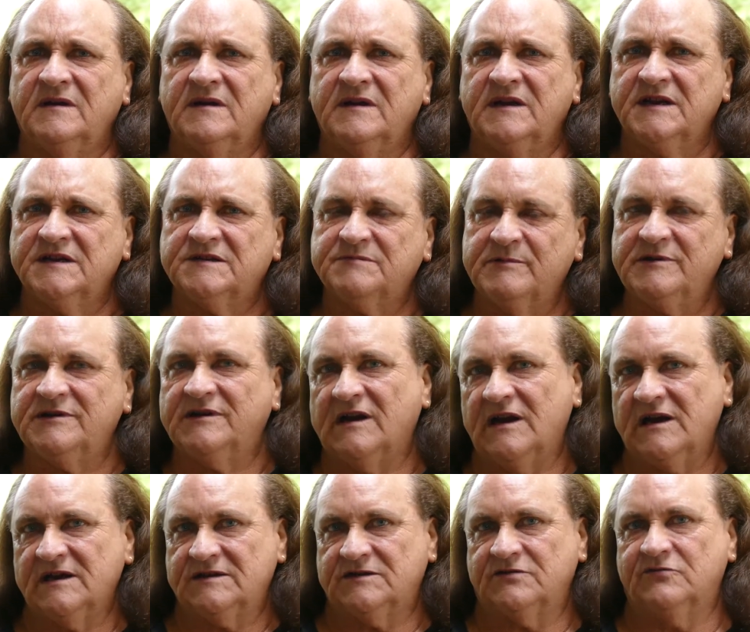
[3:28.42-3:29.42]
yes, when you
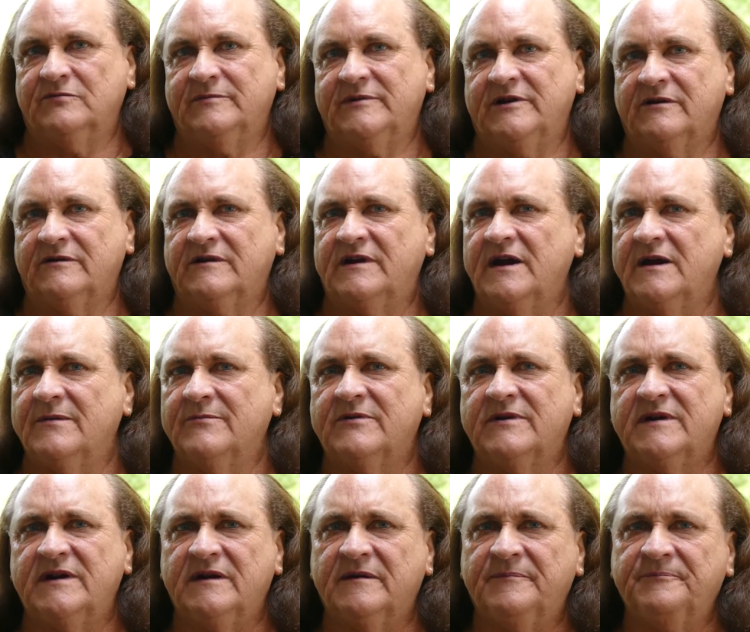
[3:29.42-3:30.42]
last saw me on camera
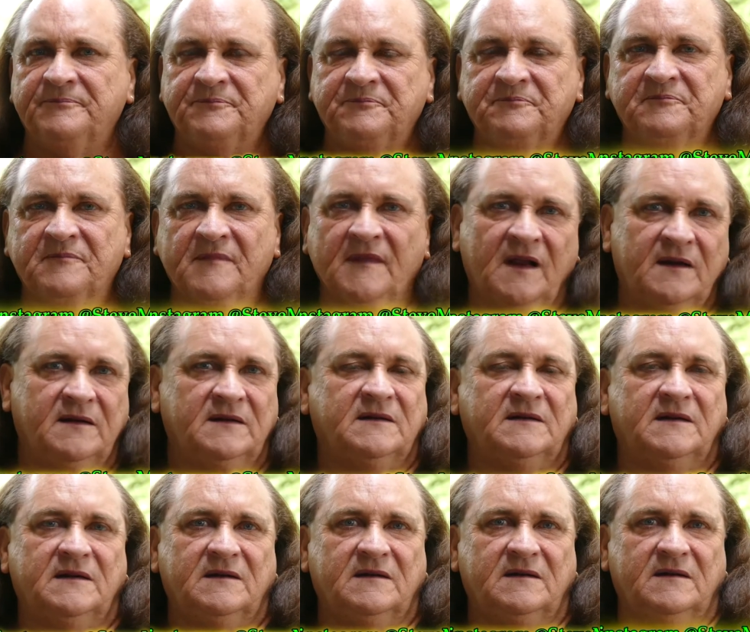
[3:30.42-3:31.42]
here,
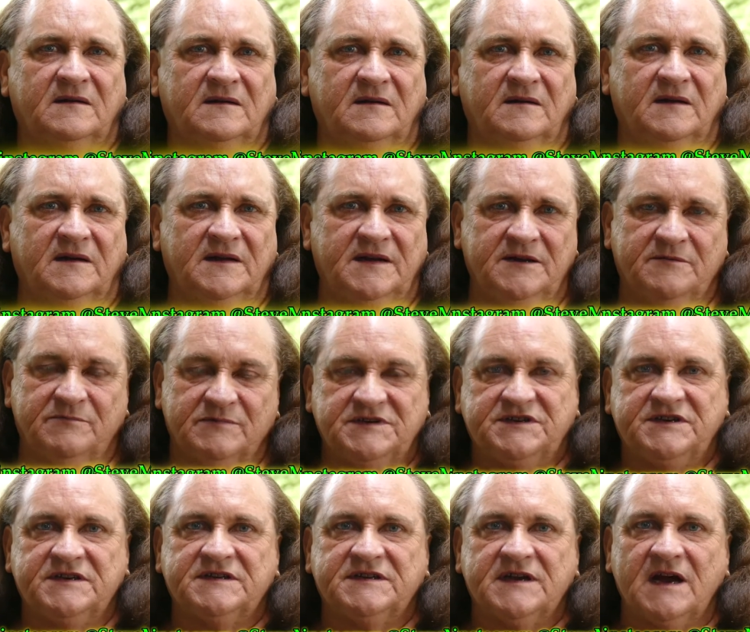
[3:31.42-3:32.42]
it was
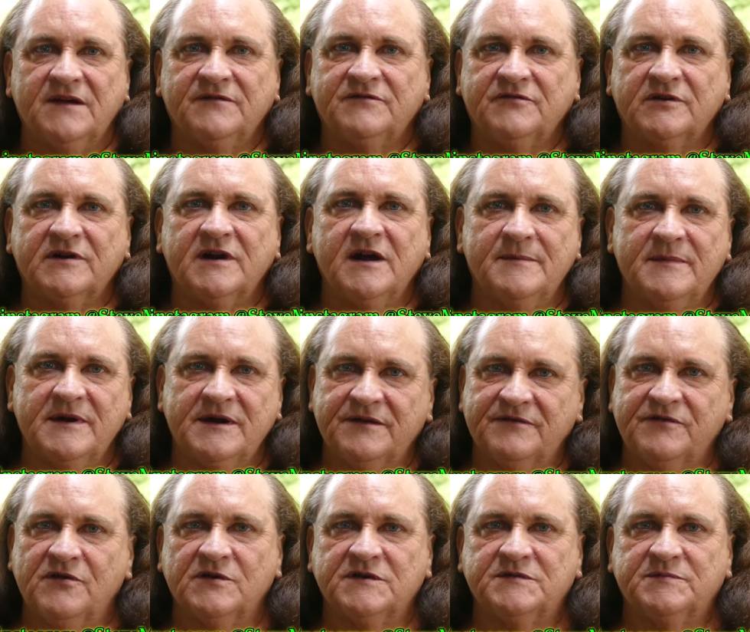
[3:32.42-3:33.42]
just after I came out of
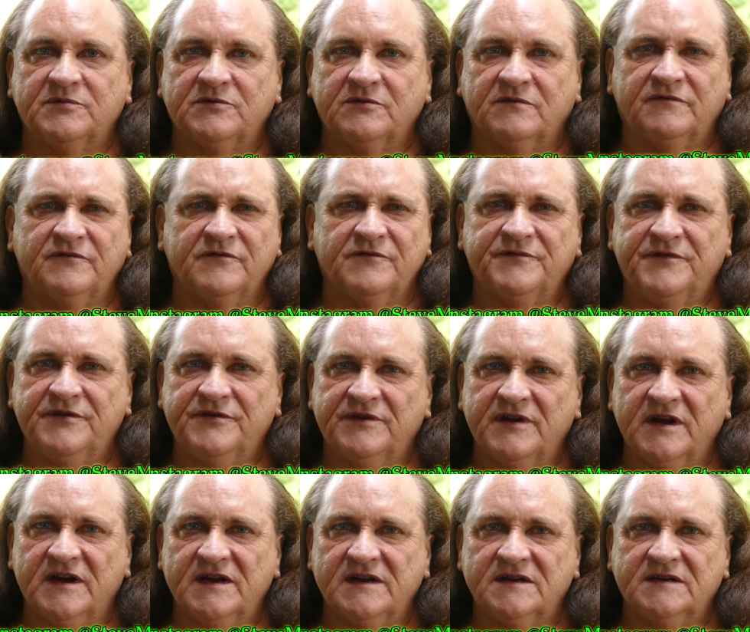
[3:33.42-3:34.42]
hospital for a few
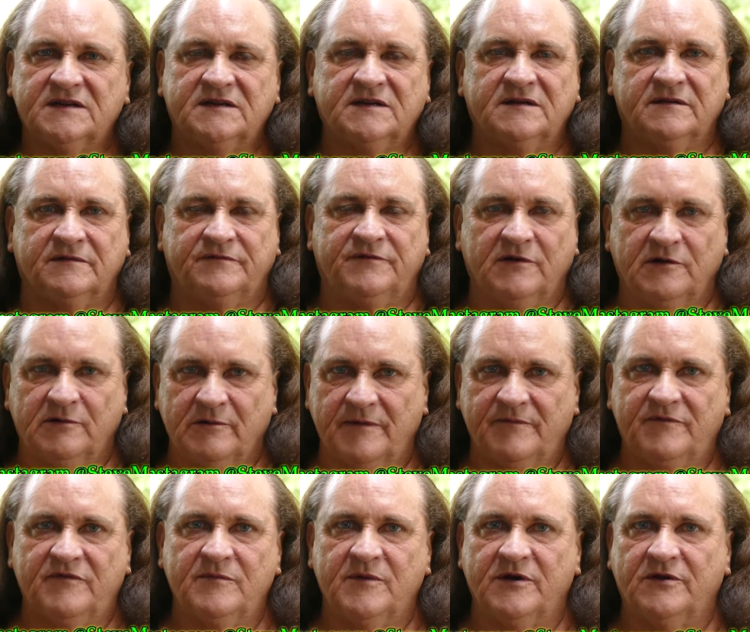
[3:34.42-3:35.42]
days, a follow-up
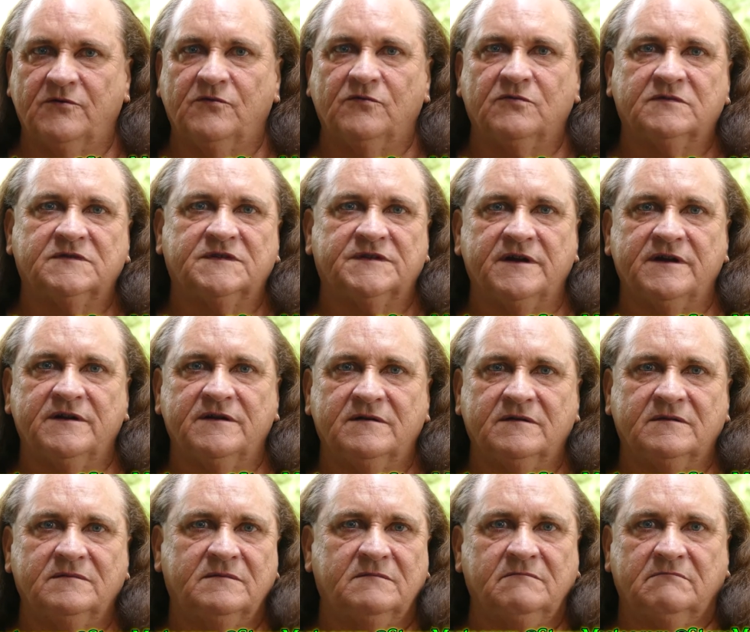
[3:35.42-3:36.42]
for my
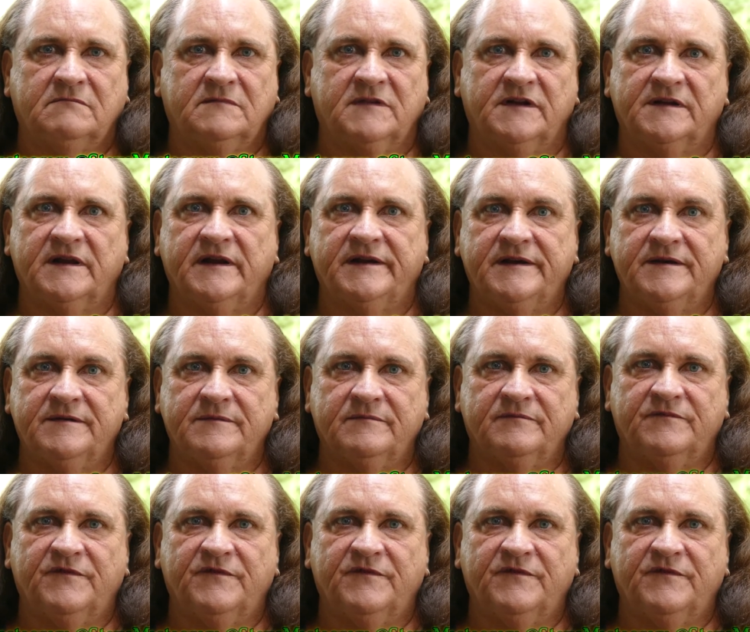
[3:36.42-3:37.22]
gallstone that they didn't